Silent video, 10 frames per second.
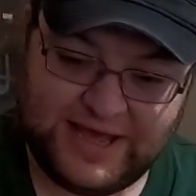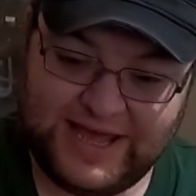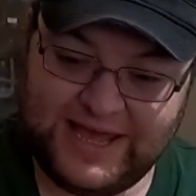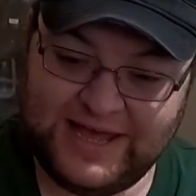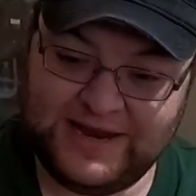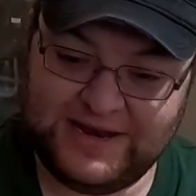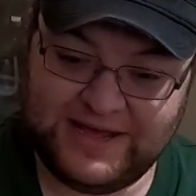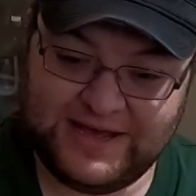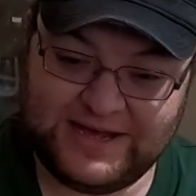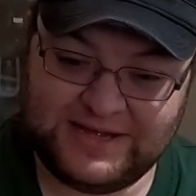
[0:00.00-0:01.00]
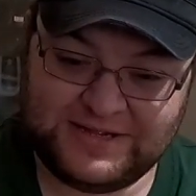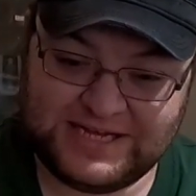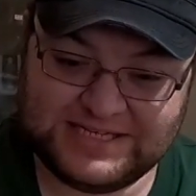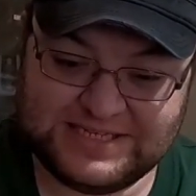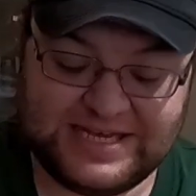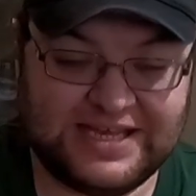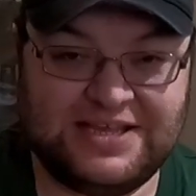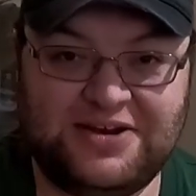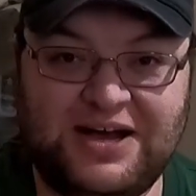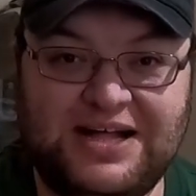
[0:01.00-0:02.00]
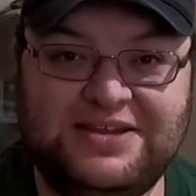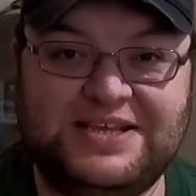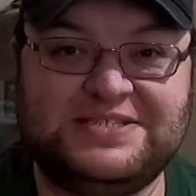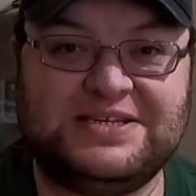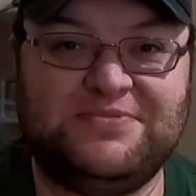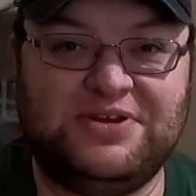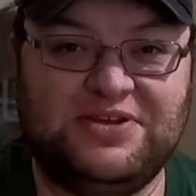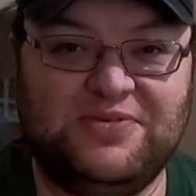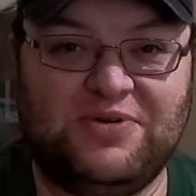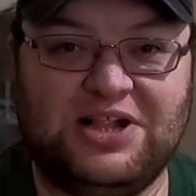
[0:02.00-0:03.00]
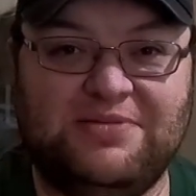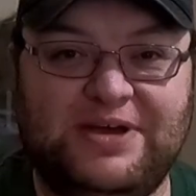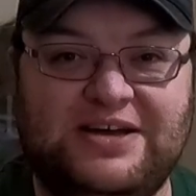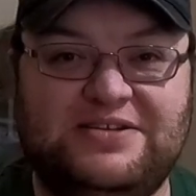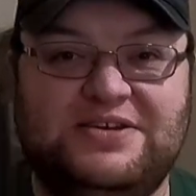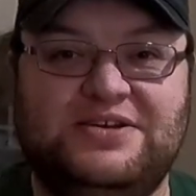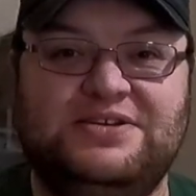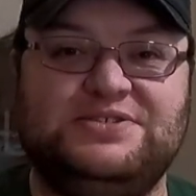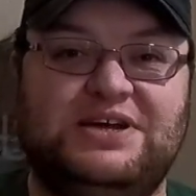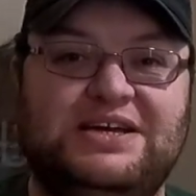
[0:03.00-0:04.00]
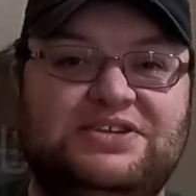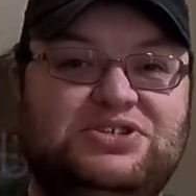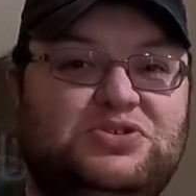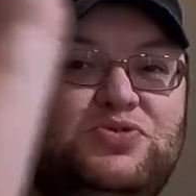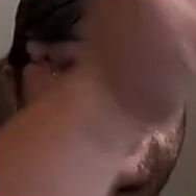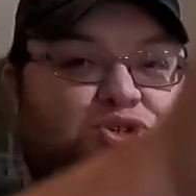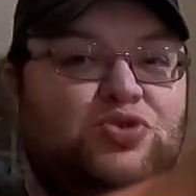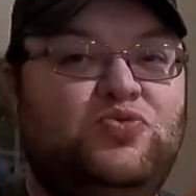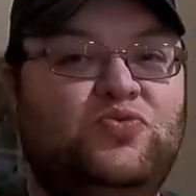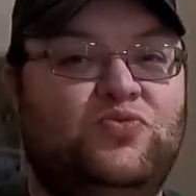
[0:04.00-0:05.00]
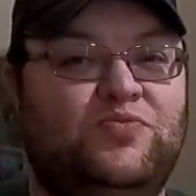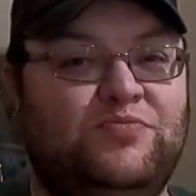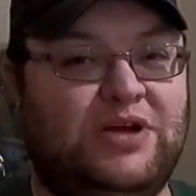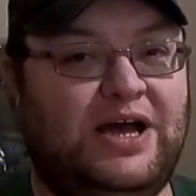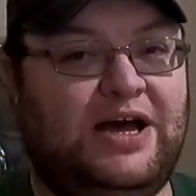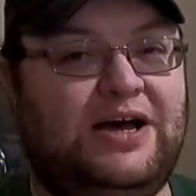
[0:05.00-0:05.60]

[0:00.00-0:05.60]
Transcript: And I was like, you know, I'll need something to do while I'm out, so I can just shoom.